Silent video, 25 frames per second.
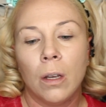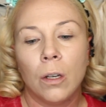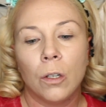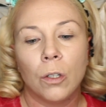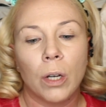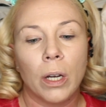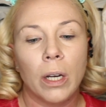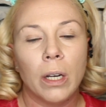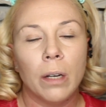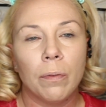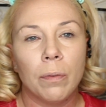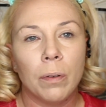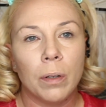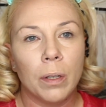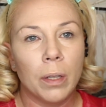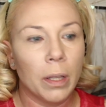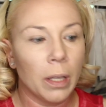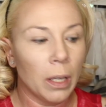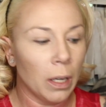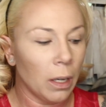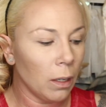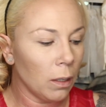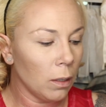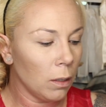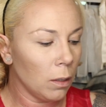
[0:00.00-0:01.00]
try different
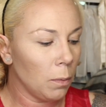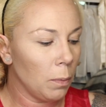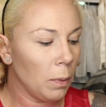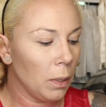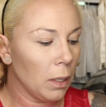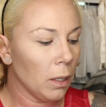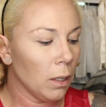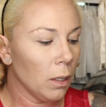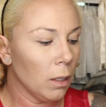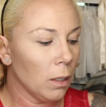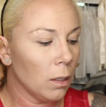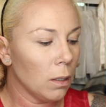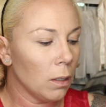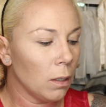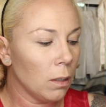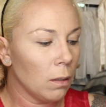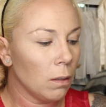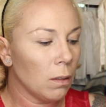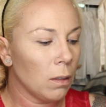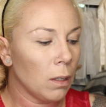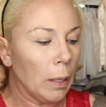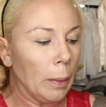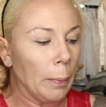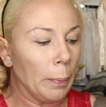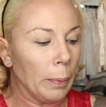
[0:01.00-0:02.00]
things, because
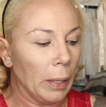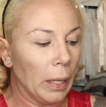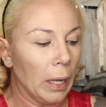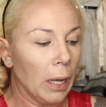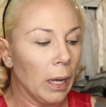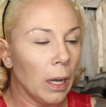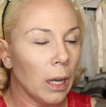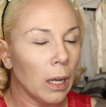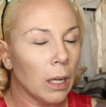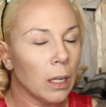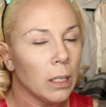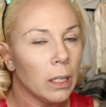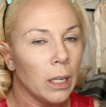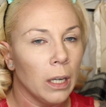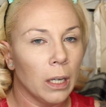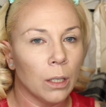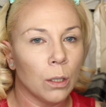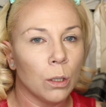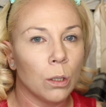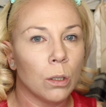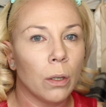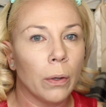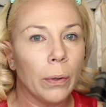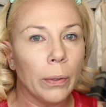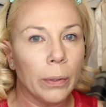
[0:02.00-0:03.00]
applying it takes
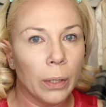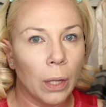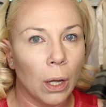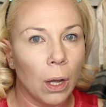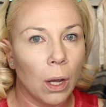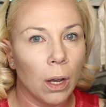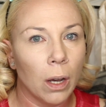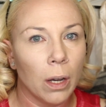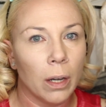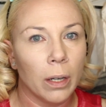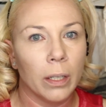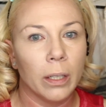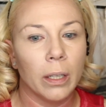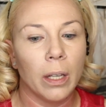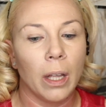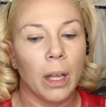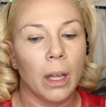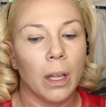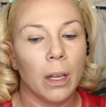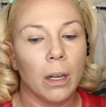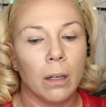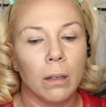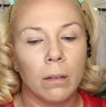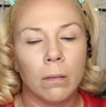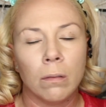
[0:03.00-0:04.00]
so long, and
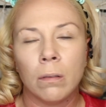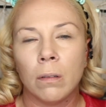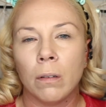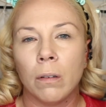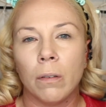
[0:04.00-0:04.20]
then